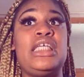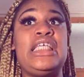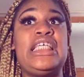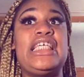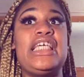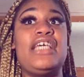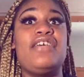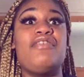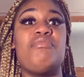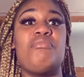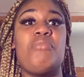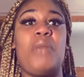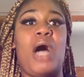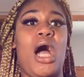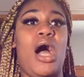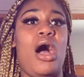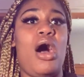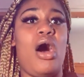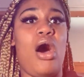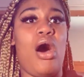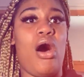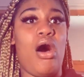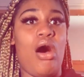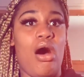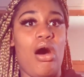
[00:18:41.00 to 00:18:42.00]
give my
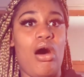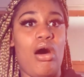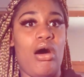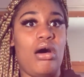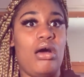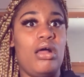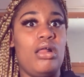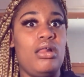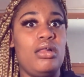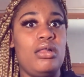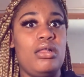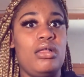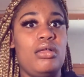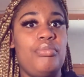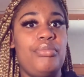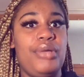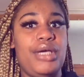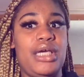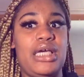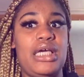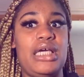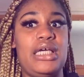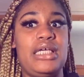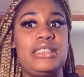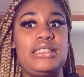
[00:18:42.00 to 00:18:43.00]
all,
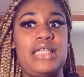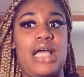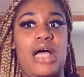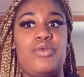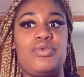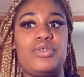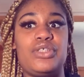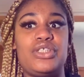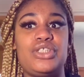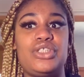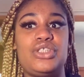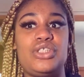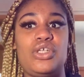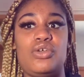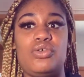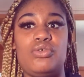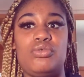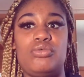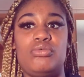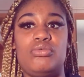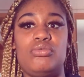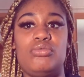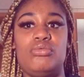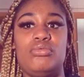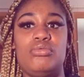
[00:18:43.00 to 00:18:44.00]
because I was so
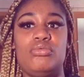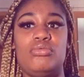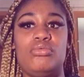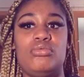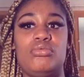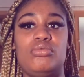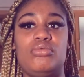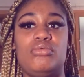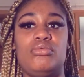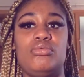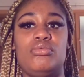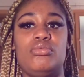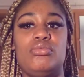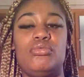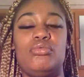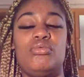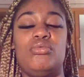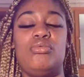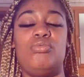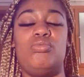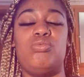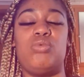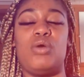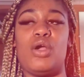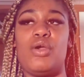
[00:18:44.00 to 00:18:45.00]

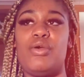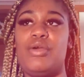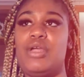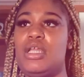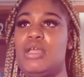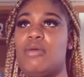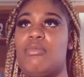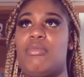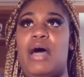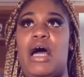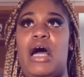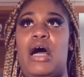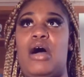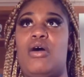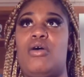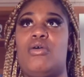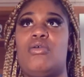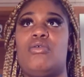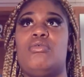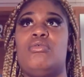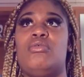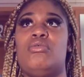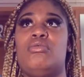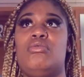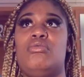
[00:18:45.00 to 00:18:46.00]
worried about,
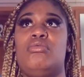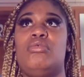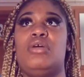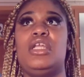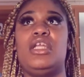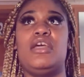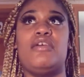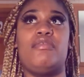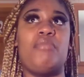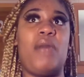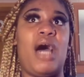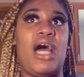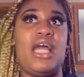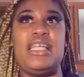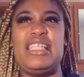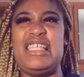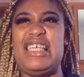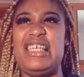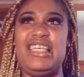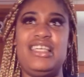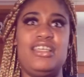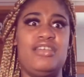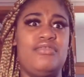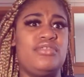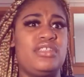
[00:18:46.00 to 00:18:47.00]
what if my knee
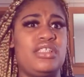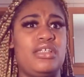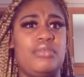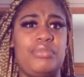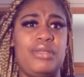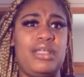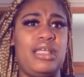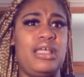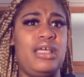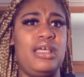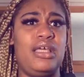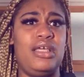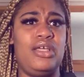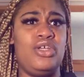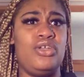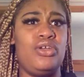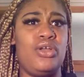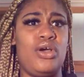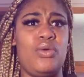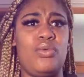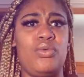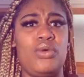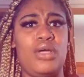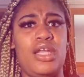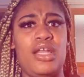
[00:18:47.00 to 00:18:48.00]
gives up again? You
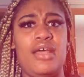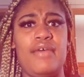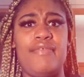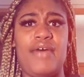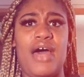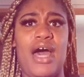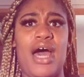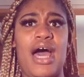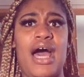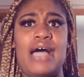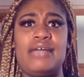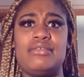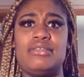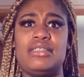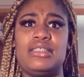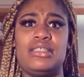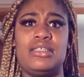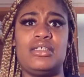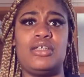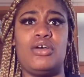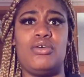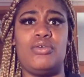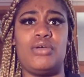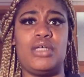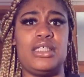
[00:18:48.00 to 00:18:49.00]
know, what if I have to
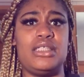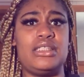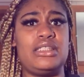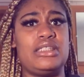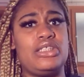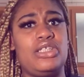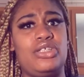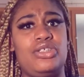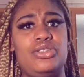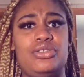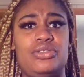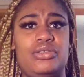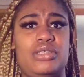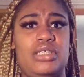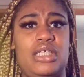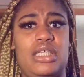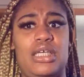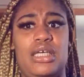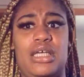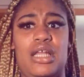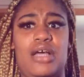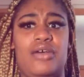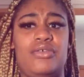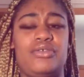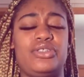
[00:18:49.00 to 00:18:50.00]
go get surgery
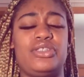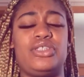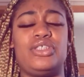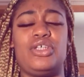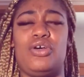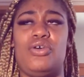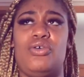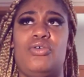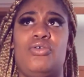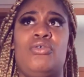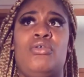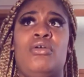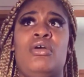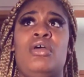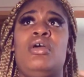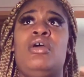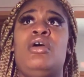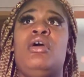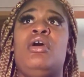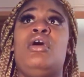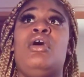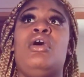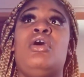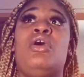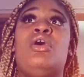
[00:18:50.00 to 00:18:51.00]
again? I was so
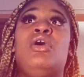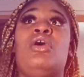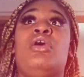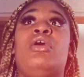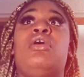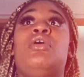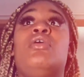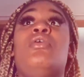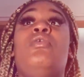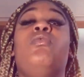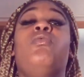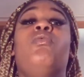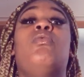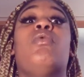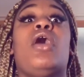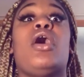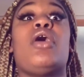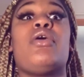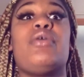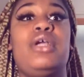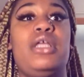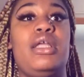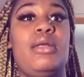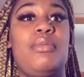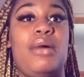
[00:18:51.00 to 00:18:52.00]

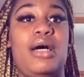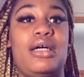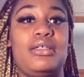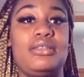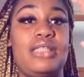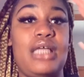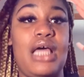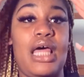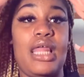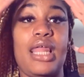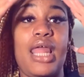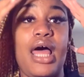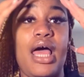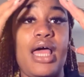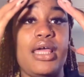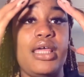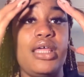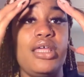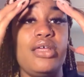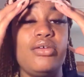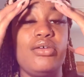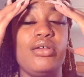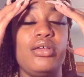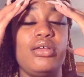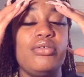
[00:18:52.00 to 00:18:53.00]
worried about that. Like,
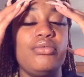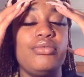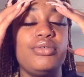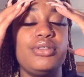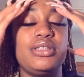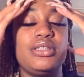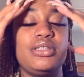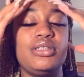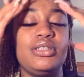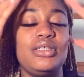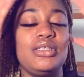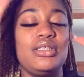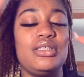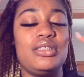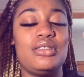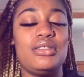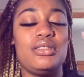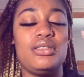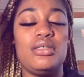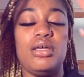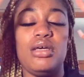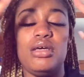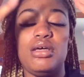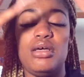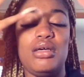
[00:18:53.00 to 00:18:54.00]
it was just